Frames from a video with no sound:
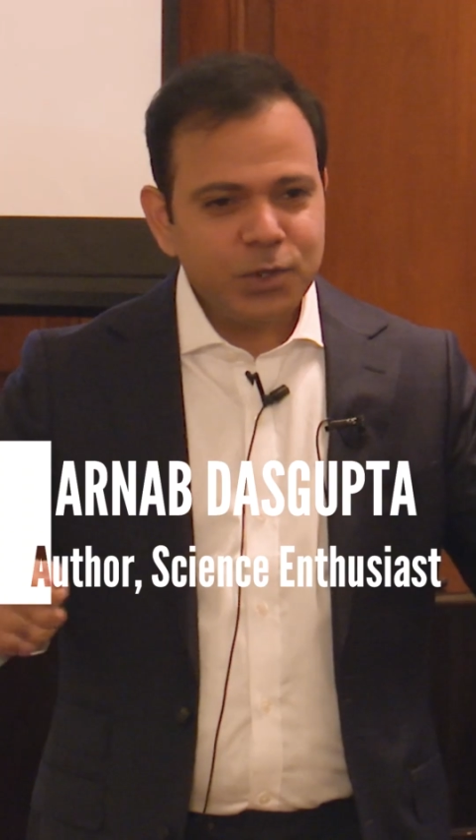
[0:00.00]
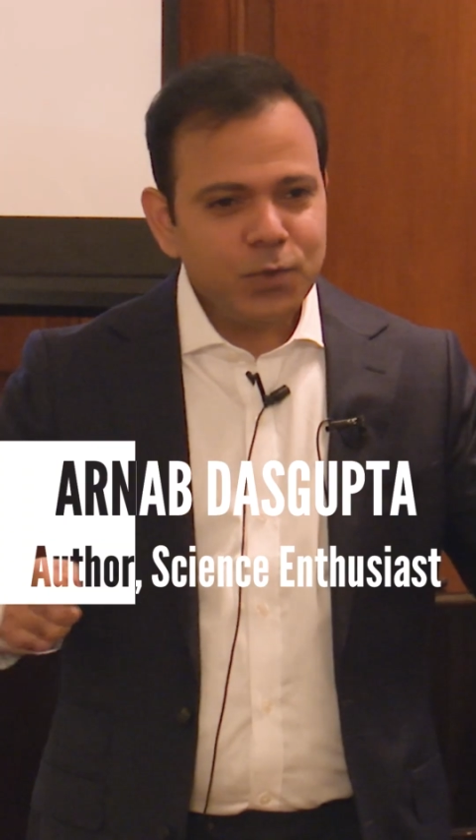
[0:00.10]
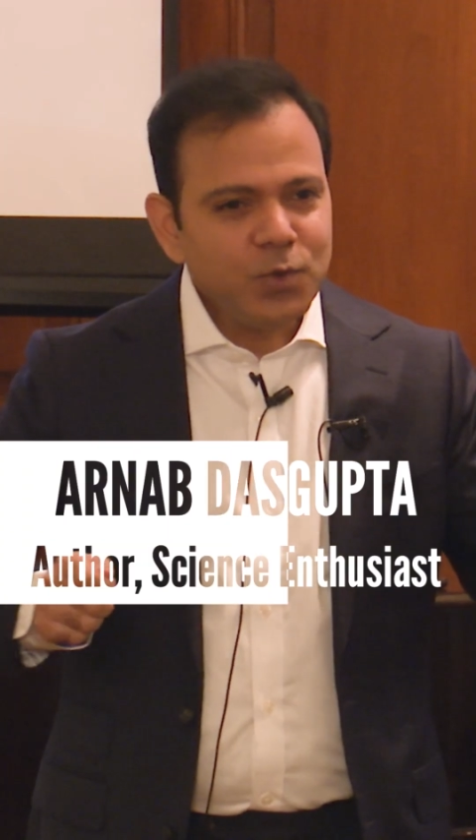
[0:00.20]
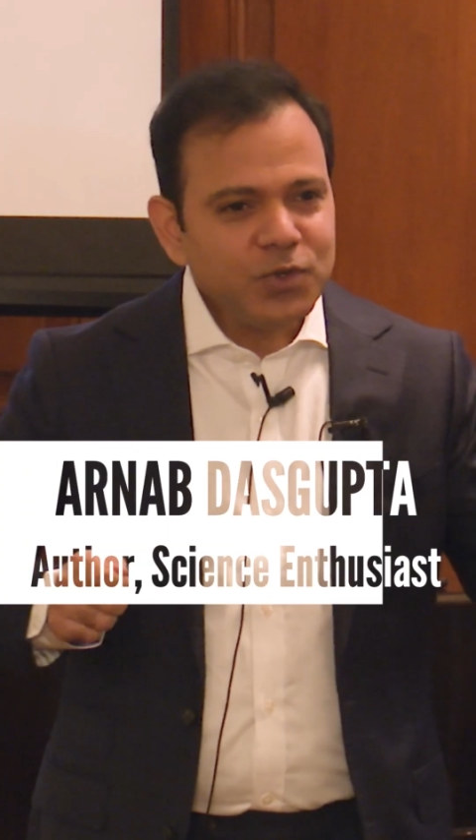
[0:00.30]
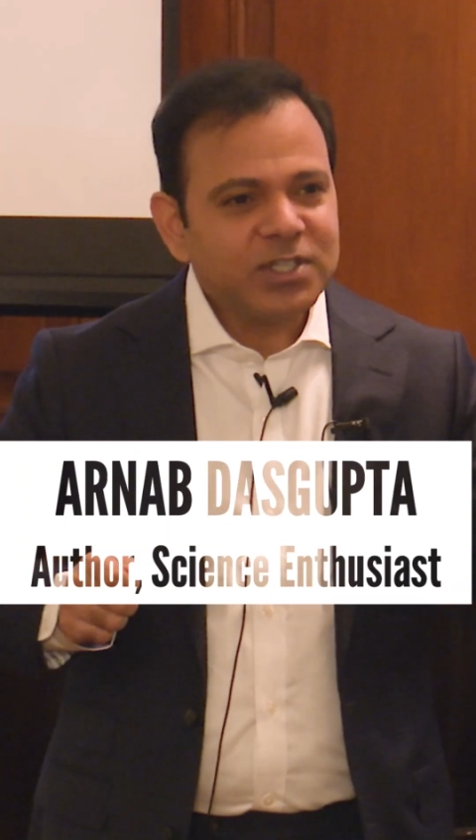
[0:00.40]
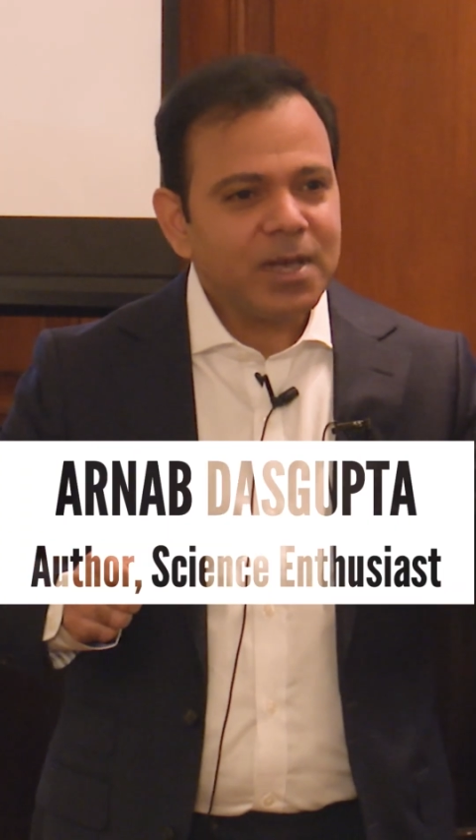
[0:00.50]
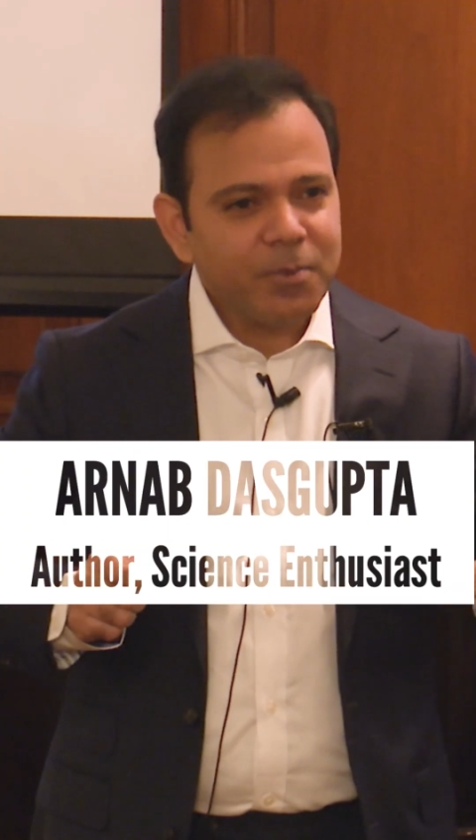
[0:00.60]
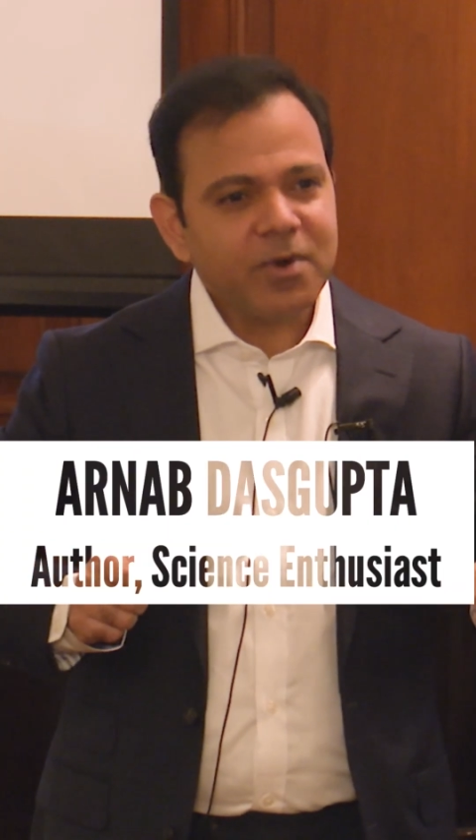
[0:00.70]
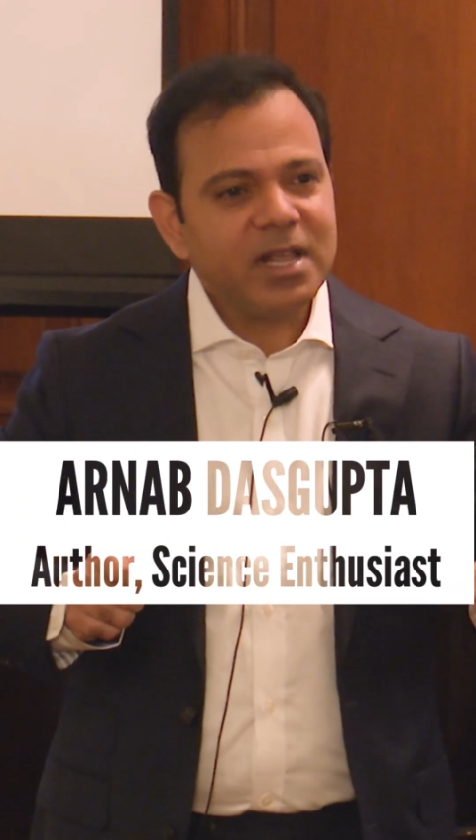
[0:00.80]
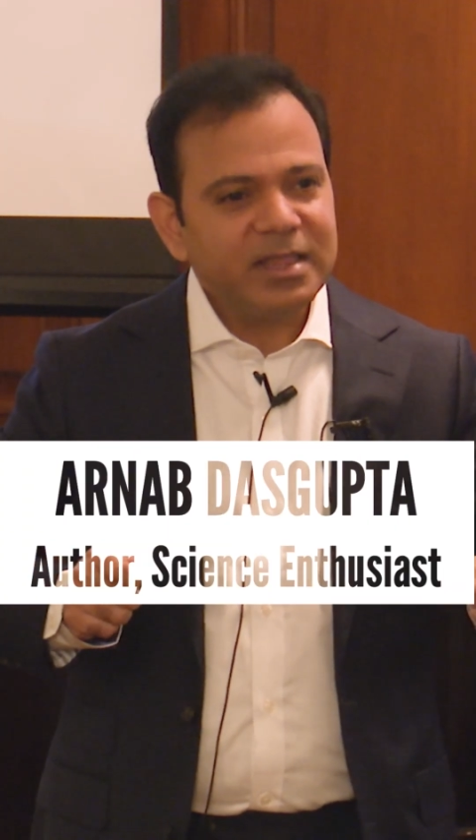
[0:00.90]
You
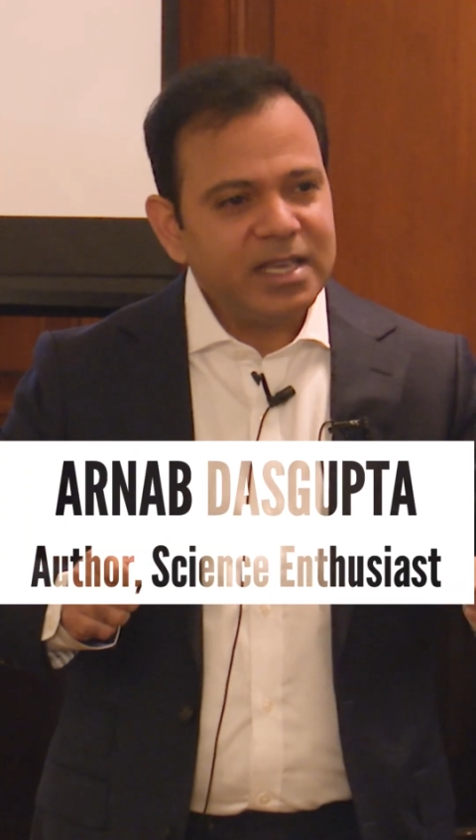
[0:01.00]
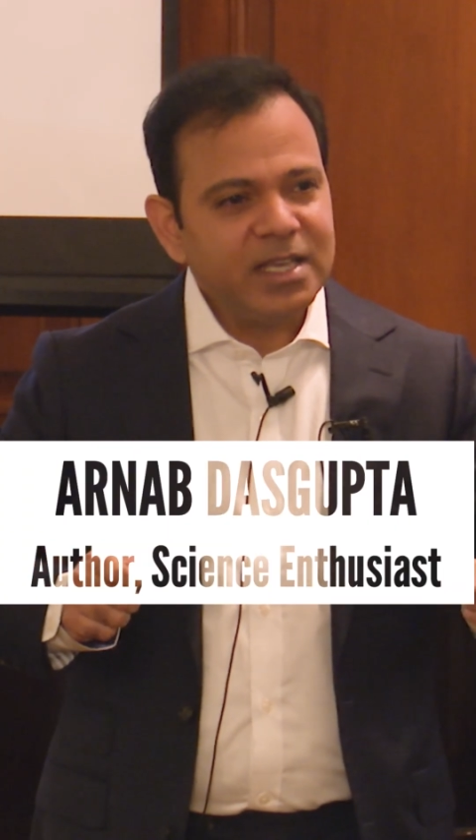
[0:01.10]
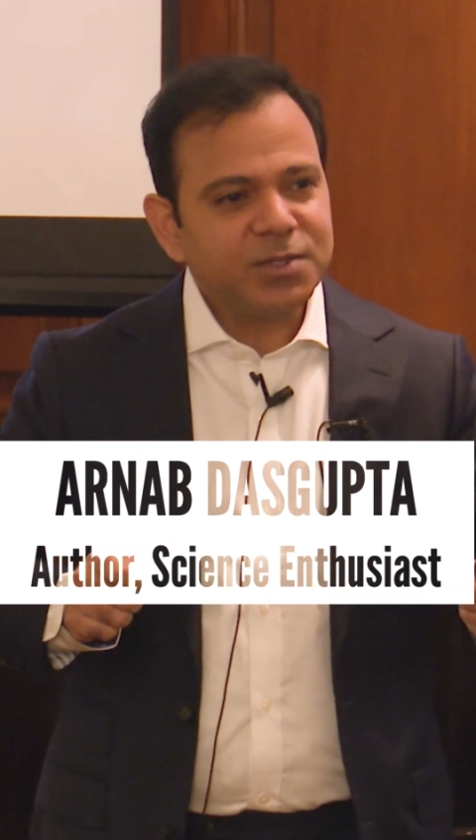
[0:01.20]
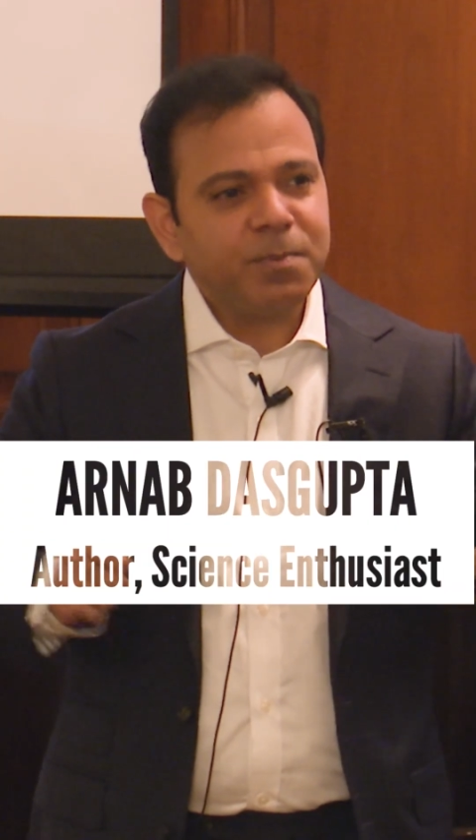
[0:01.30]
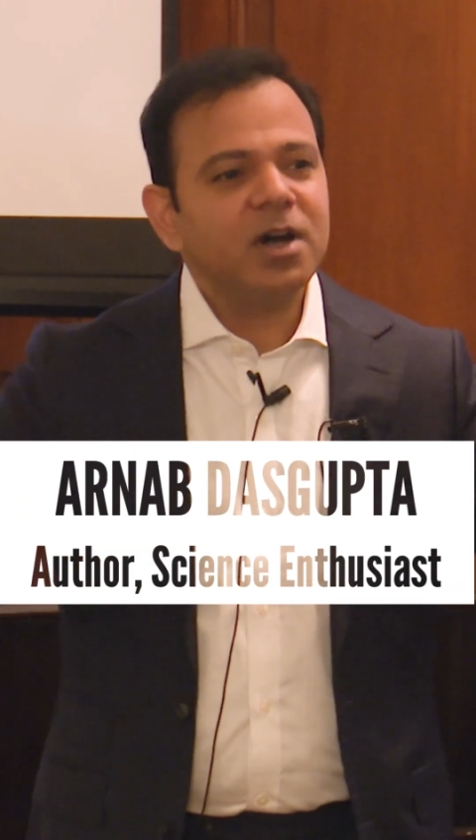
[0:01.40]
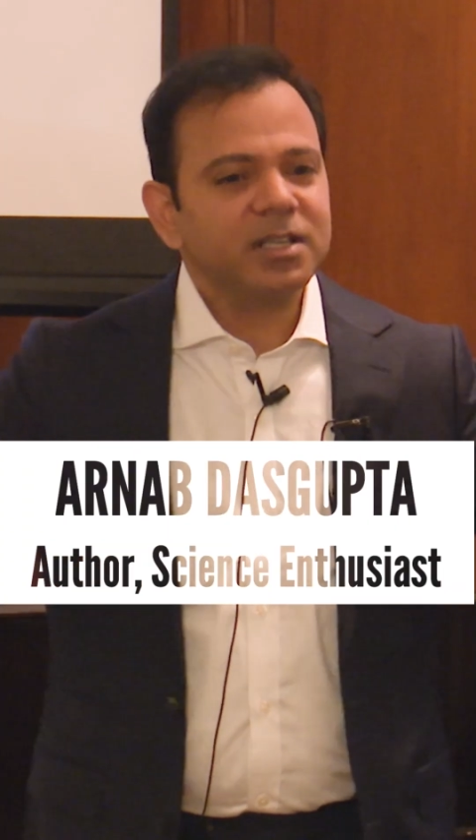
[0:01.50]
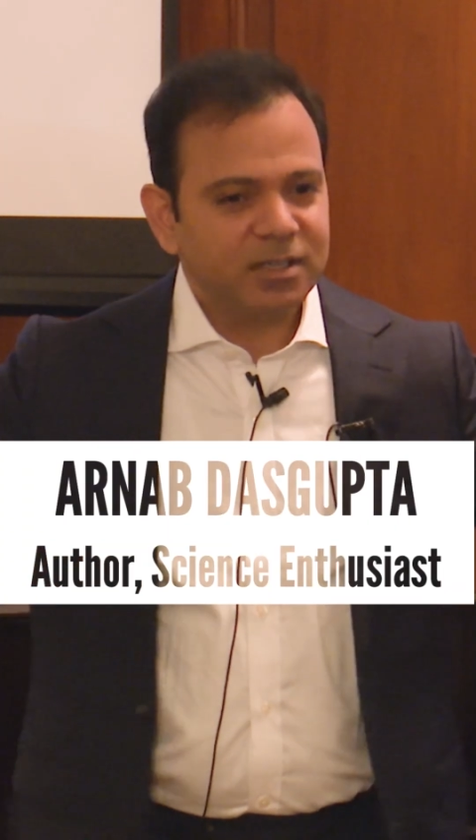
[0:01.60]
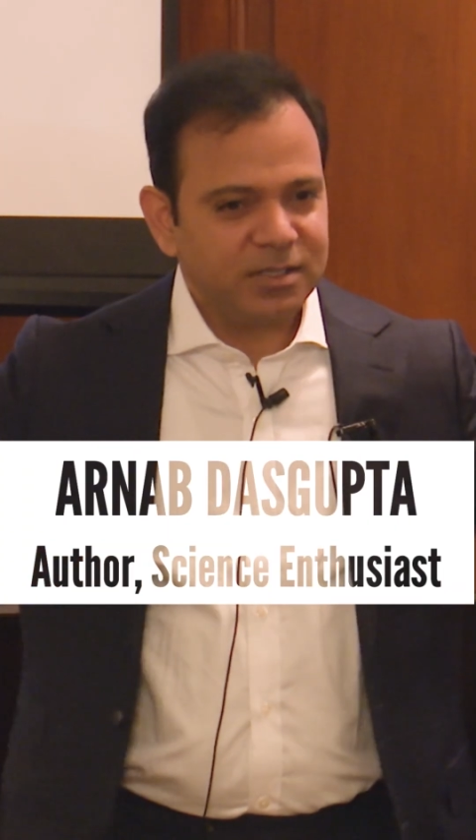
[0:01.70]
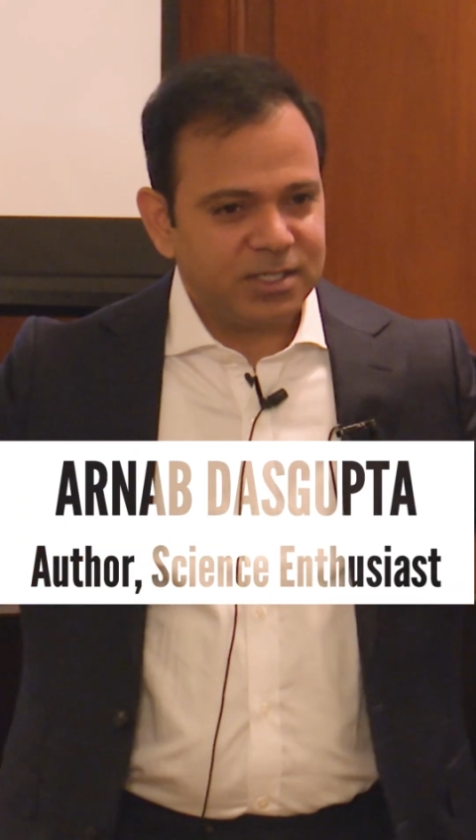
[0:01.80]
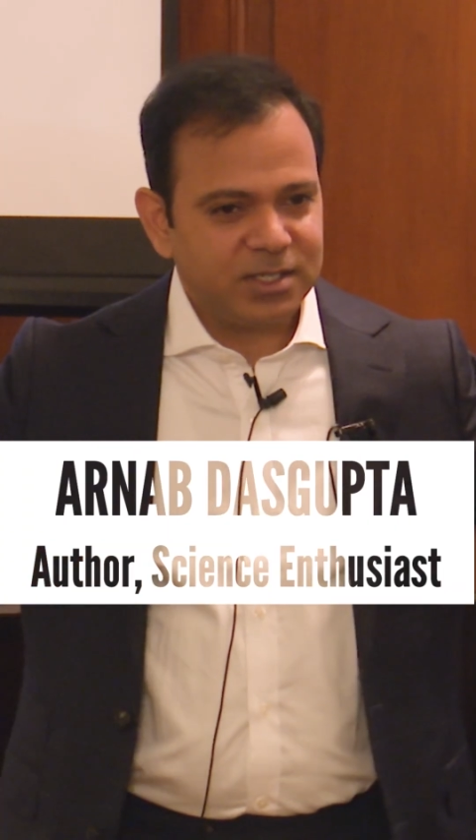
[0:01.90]
separate these
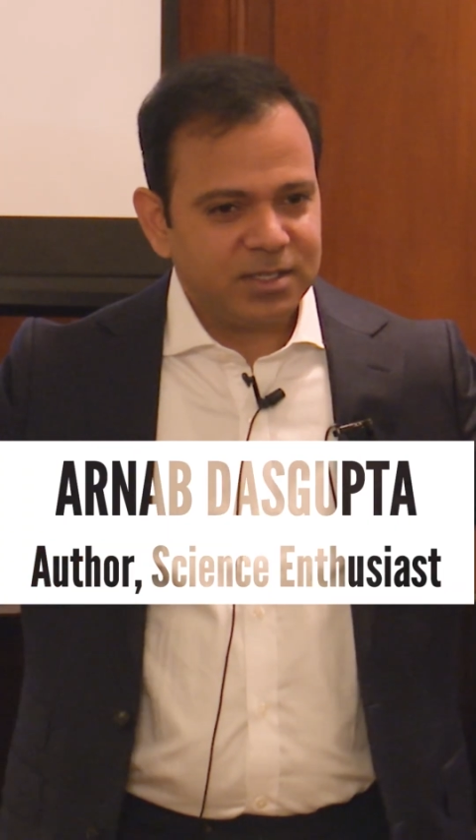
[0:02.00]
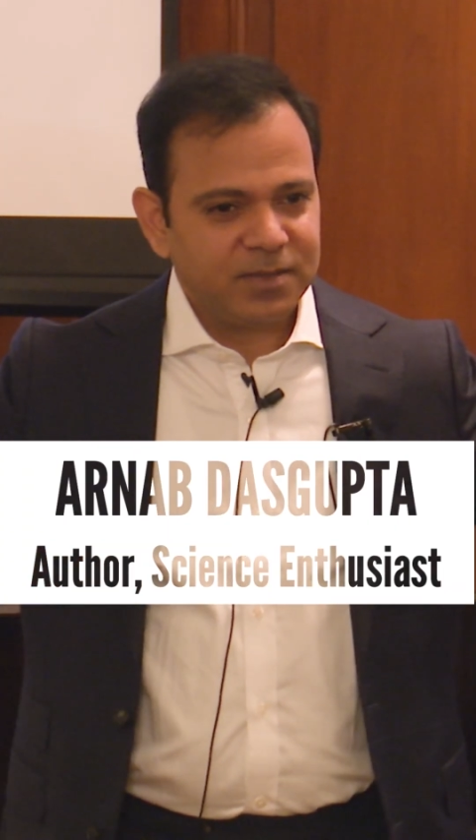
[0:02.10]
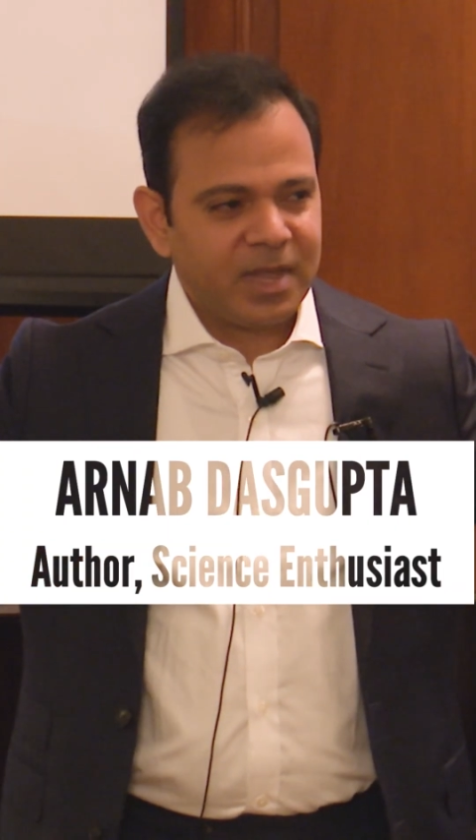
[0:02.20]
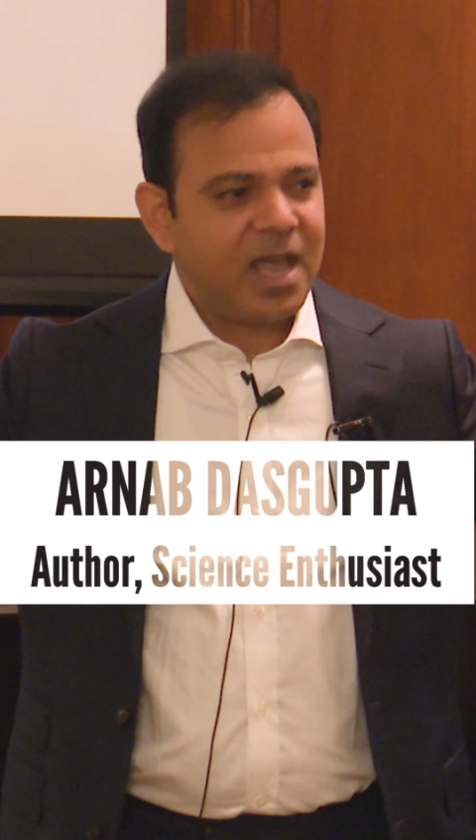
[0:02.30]
particles